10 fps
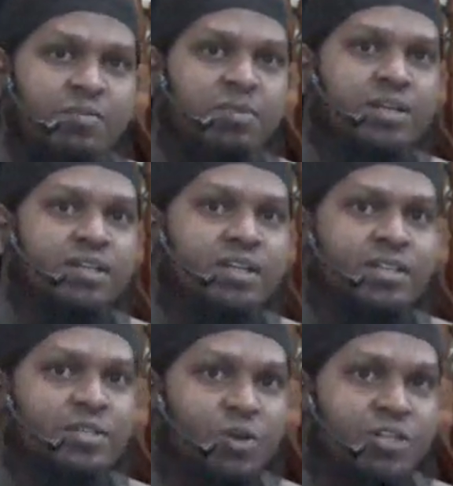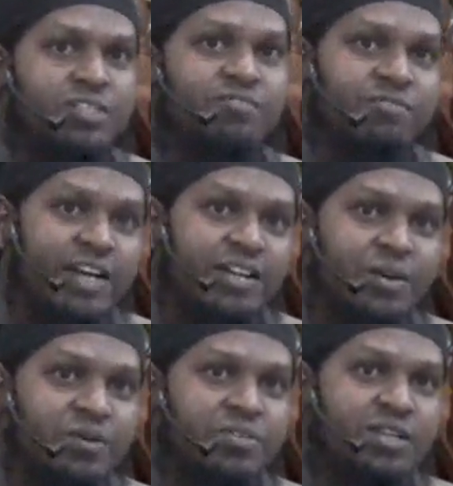what Allah, not to find
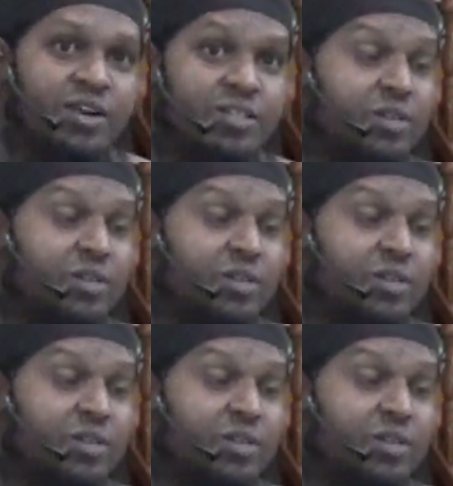out or